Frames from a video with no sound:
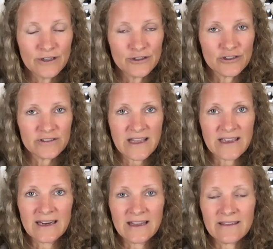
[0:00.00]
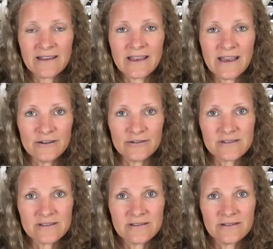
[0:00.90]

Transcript: It's just like anything else.